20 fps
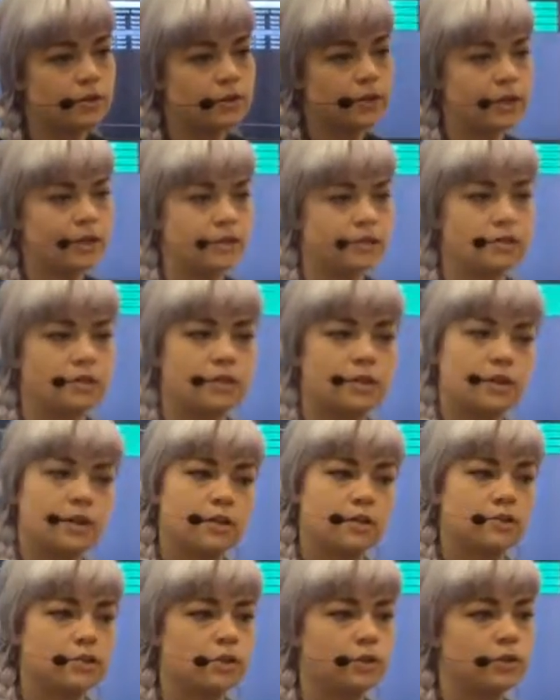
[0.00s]
What else can
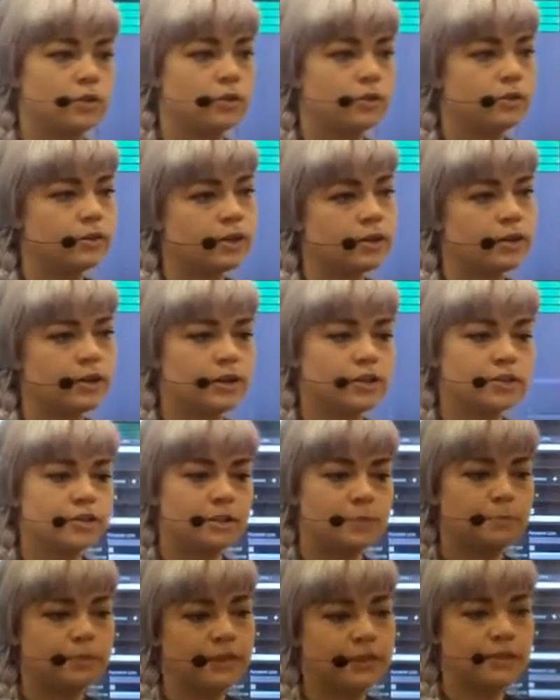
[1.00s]
I show you? I can
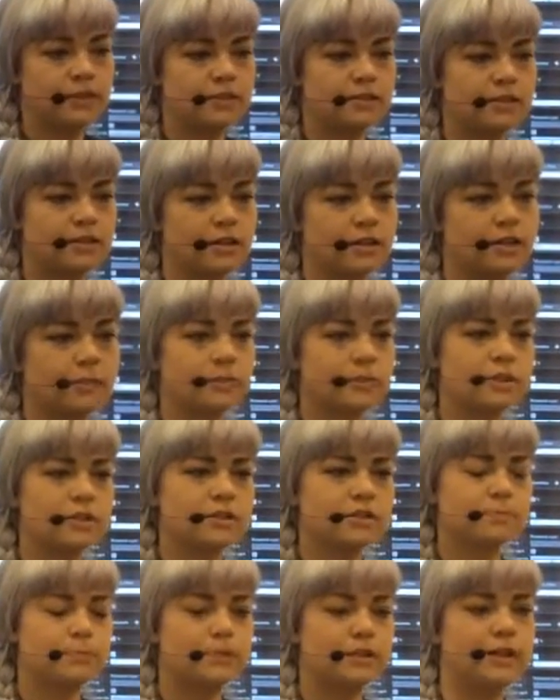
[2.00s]
actually play this game.
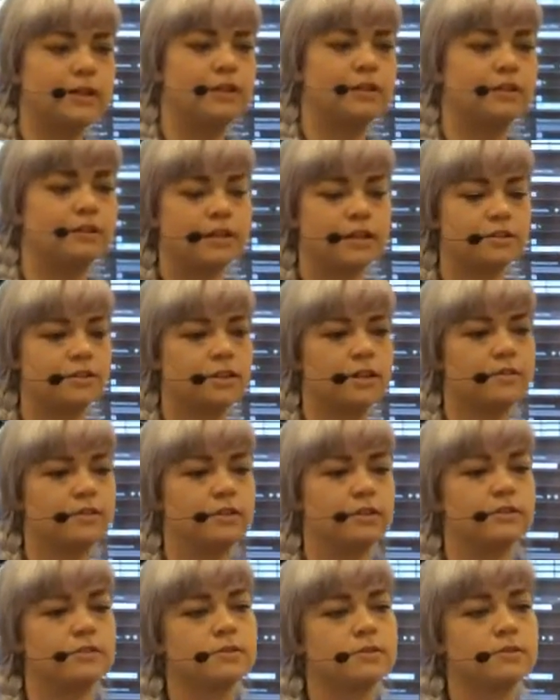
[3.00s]
Let's play it and actually have a
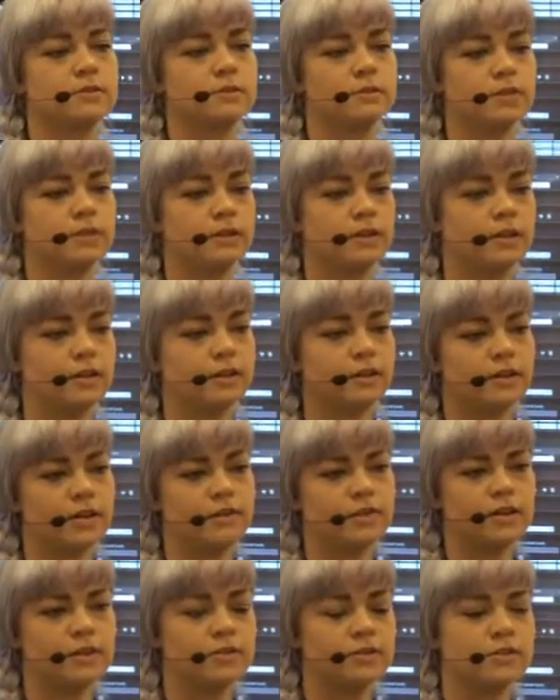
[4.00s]
listen to it here. I
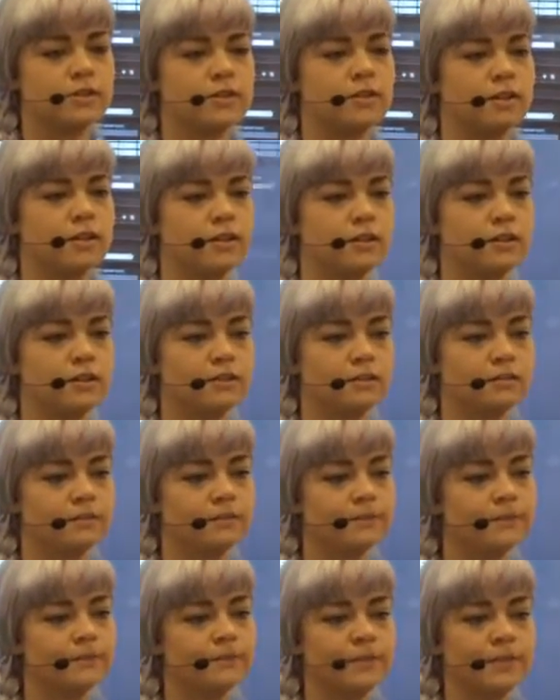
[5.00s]
haven't even done that yet.
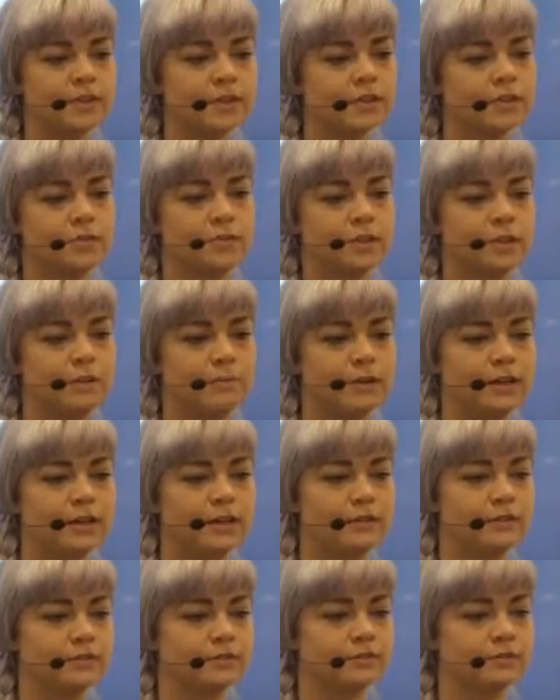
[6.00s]
It's really
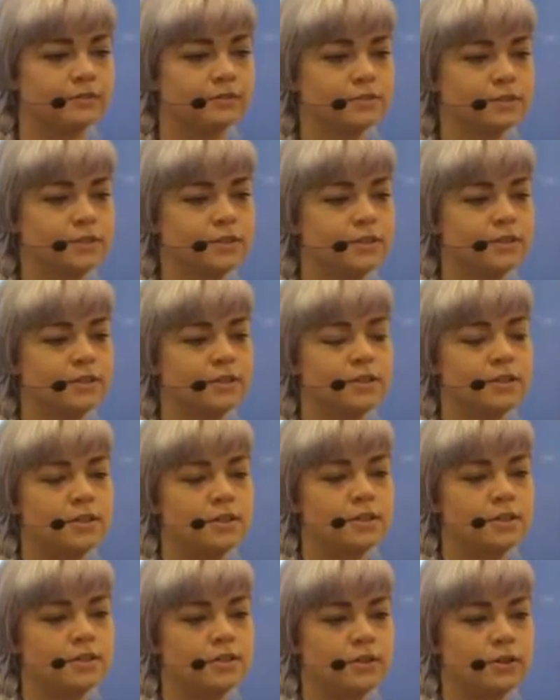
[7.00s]
bad.
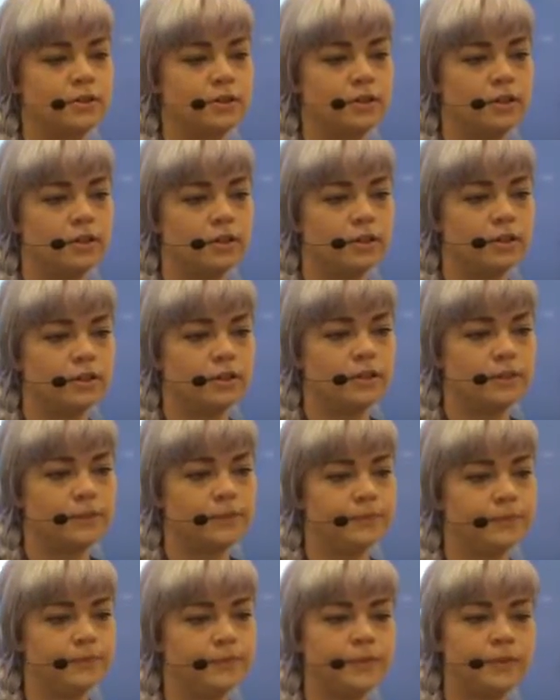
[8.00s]
So here,
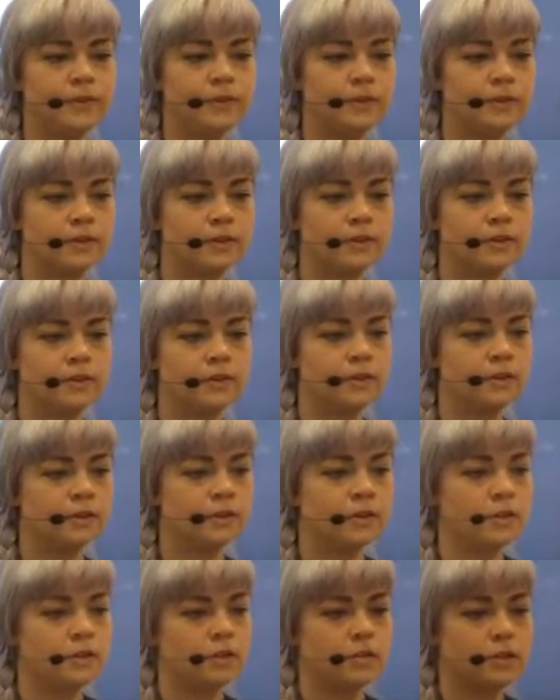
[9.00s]

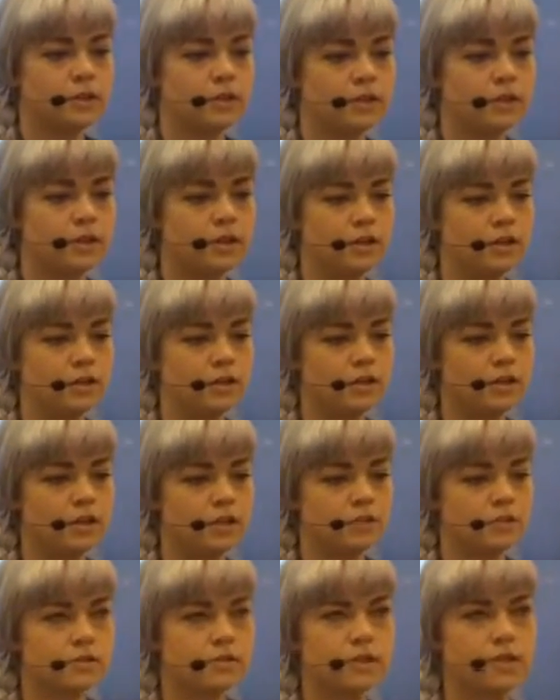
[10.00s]
you can hear
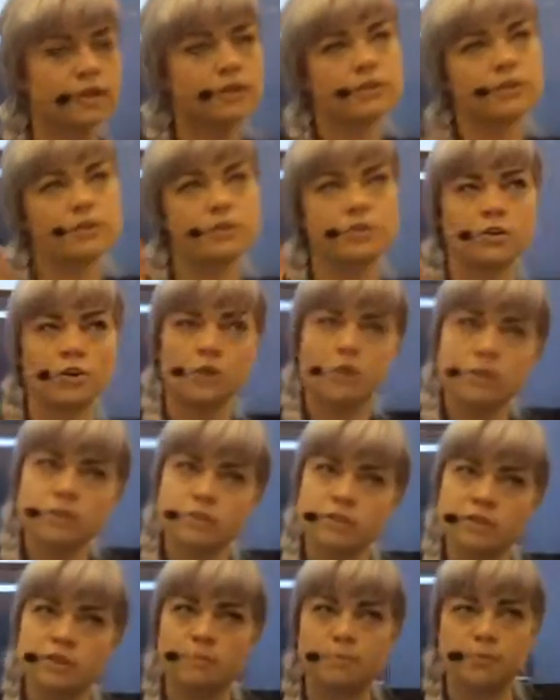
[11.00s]
there's like the
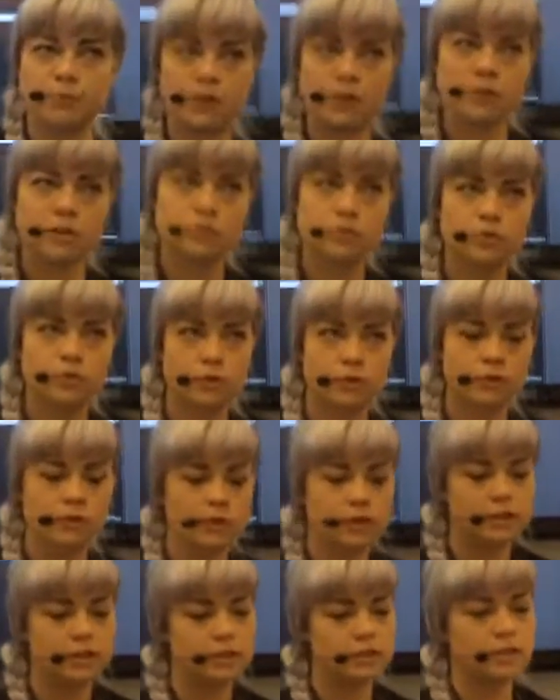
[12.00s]
dogs and the birds
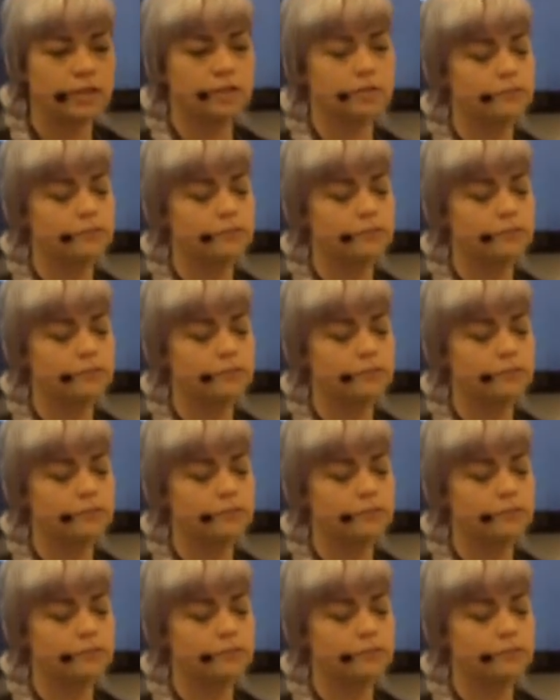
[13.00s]
triggering in the